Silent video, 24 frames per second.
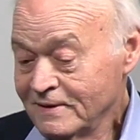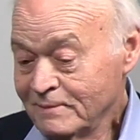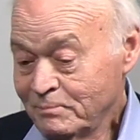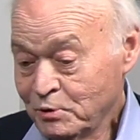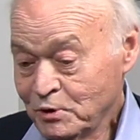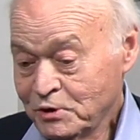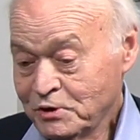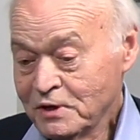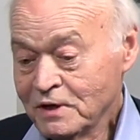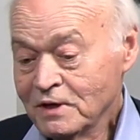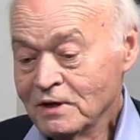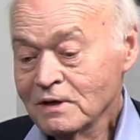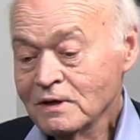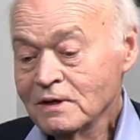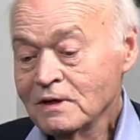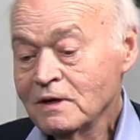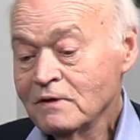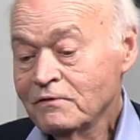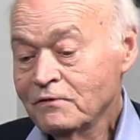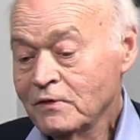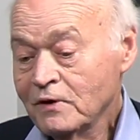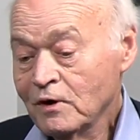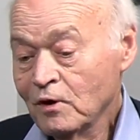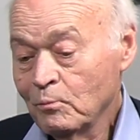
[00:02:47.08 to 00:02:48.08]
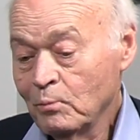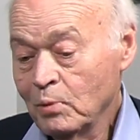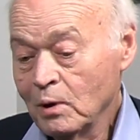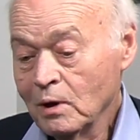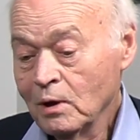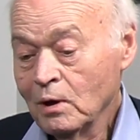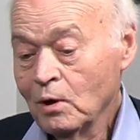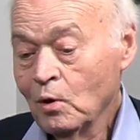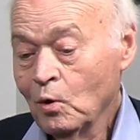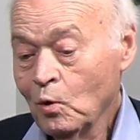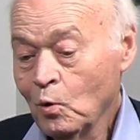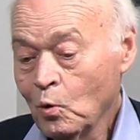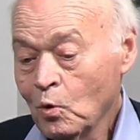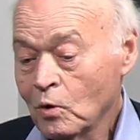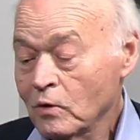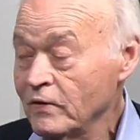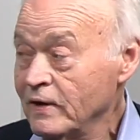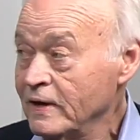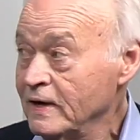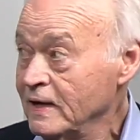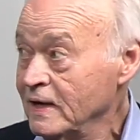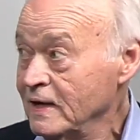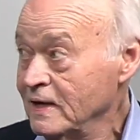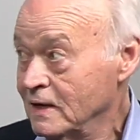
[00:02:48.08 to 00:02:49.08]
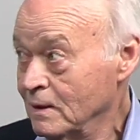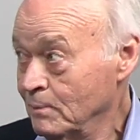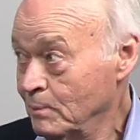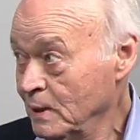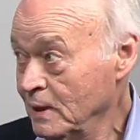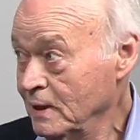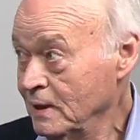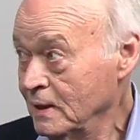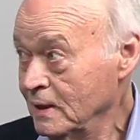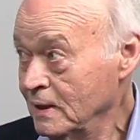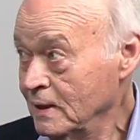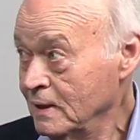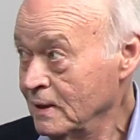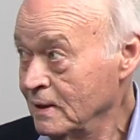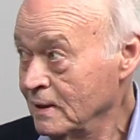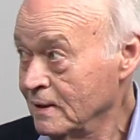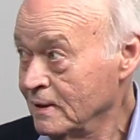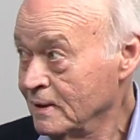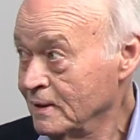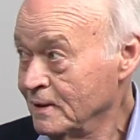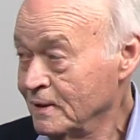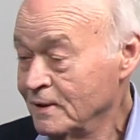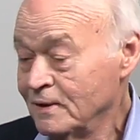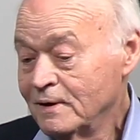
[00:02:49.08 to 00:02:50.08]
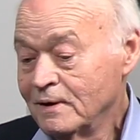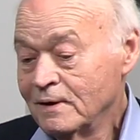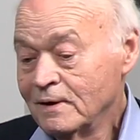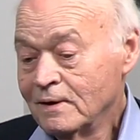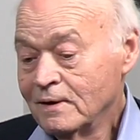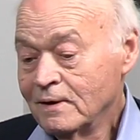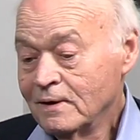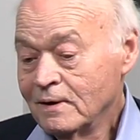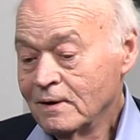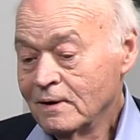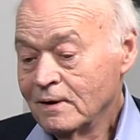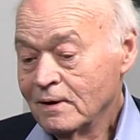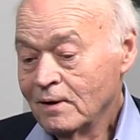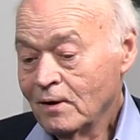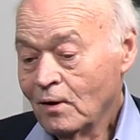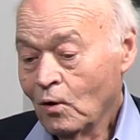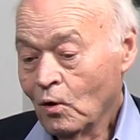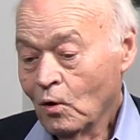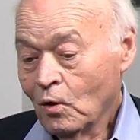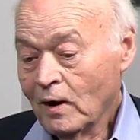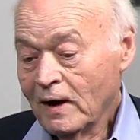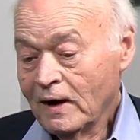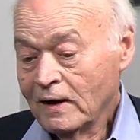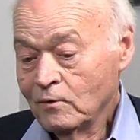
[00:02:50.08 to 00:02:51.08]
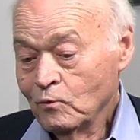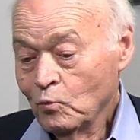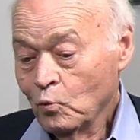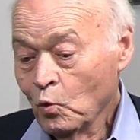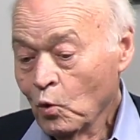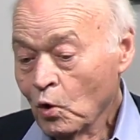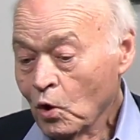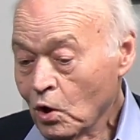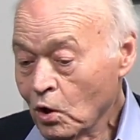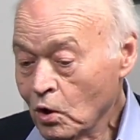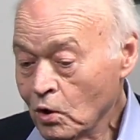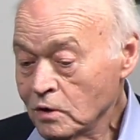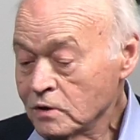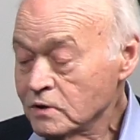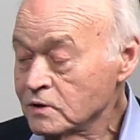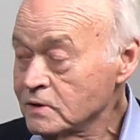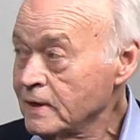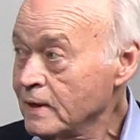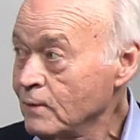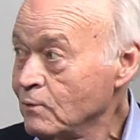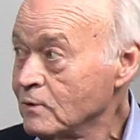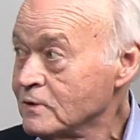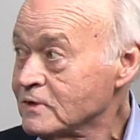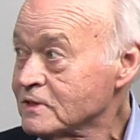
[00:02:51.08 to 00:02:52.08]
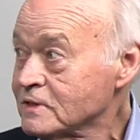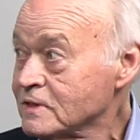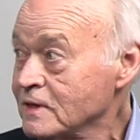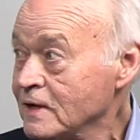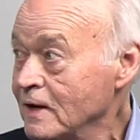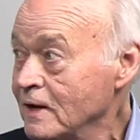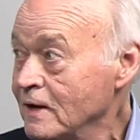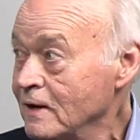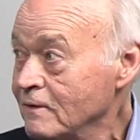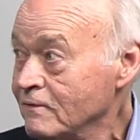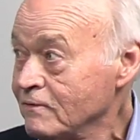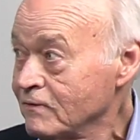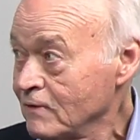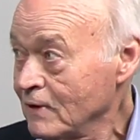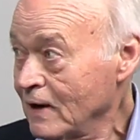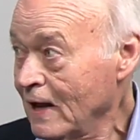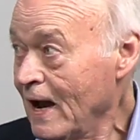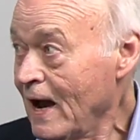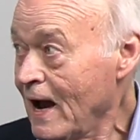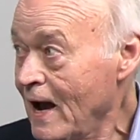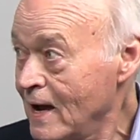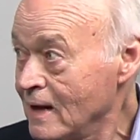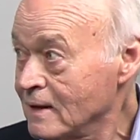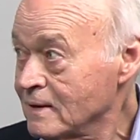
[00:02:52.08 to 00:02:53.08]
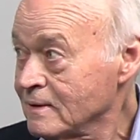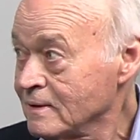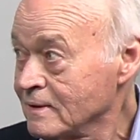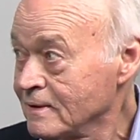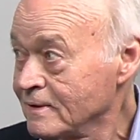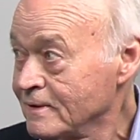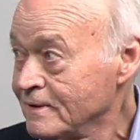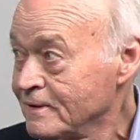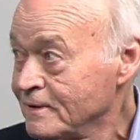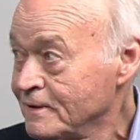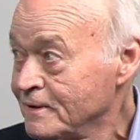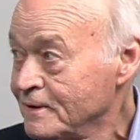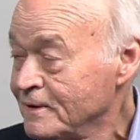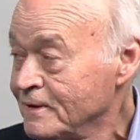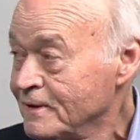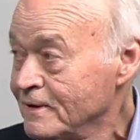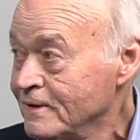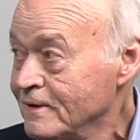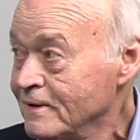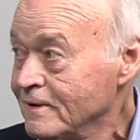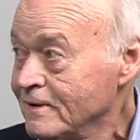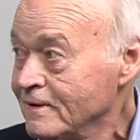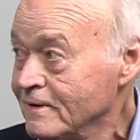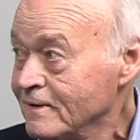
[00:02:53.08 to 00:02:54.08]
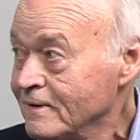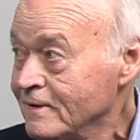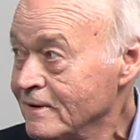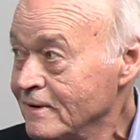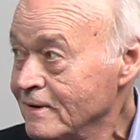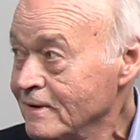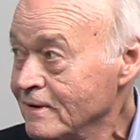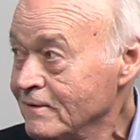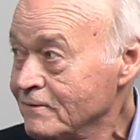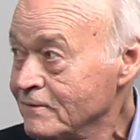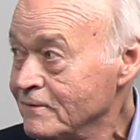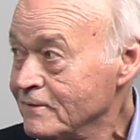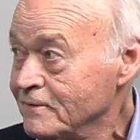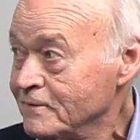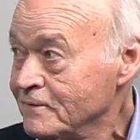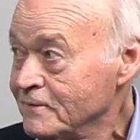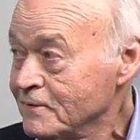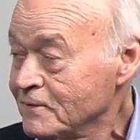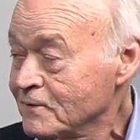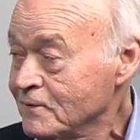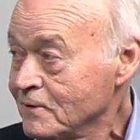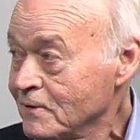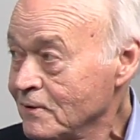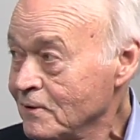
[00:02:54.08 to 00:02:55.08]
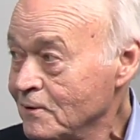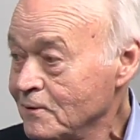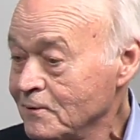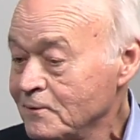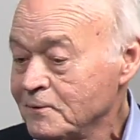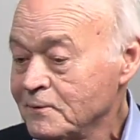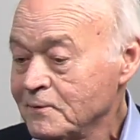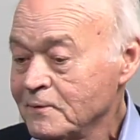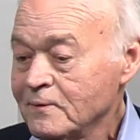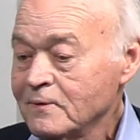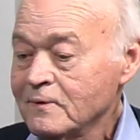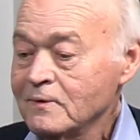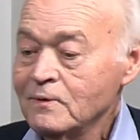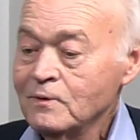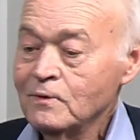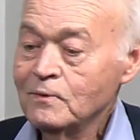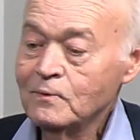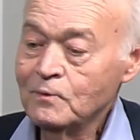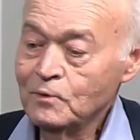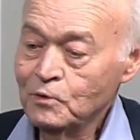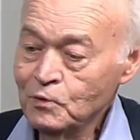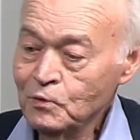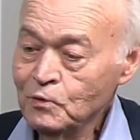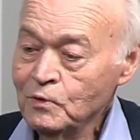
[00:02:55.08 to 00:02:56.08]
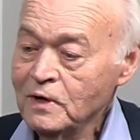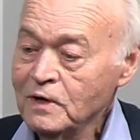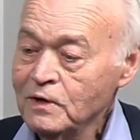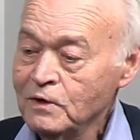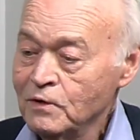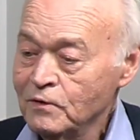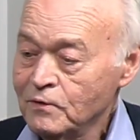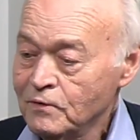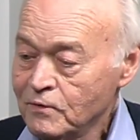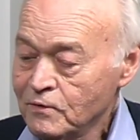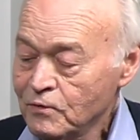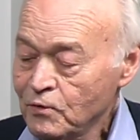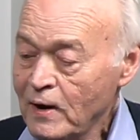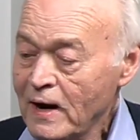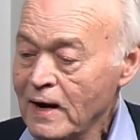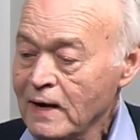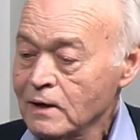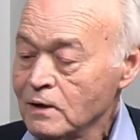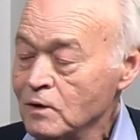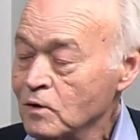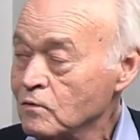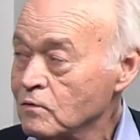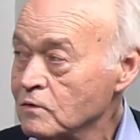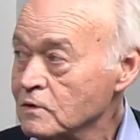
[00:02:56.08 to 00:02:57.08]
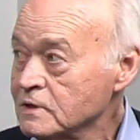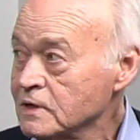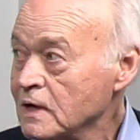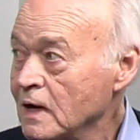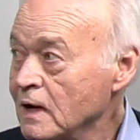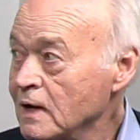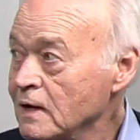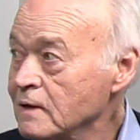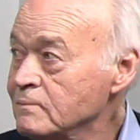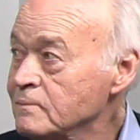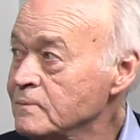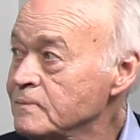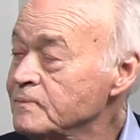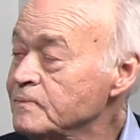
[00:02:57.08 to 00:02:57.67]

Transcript: particularly if they're below where they need to be, or at worst they would stay flat. Mm-hmm. So you do need to track it over time.